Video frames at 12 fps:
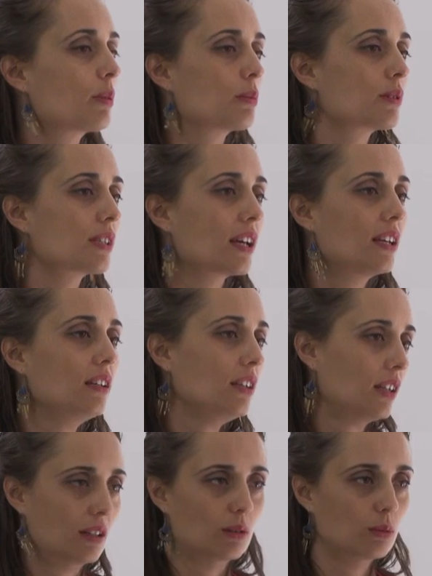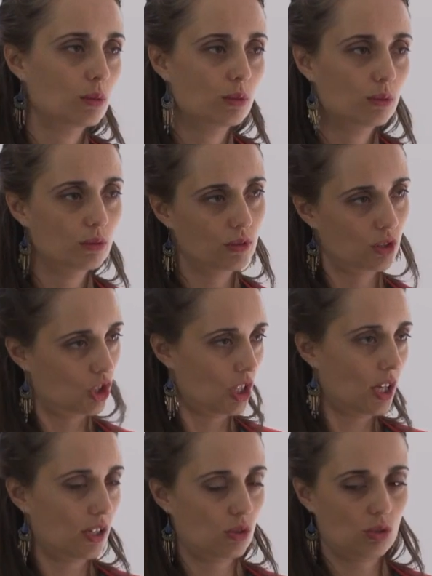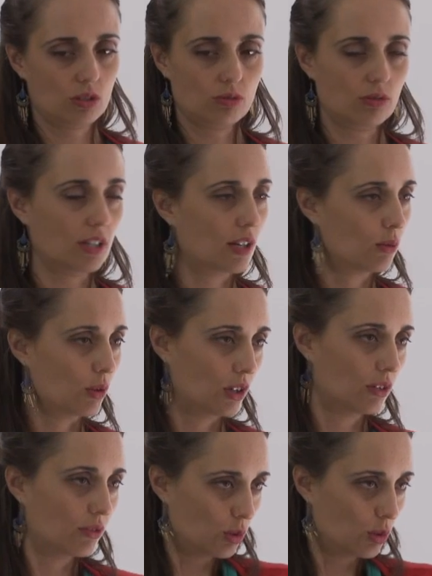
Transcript: of people would say, yeah, well, she had a stressful day at work.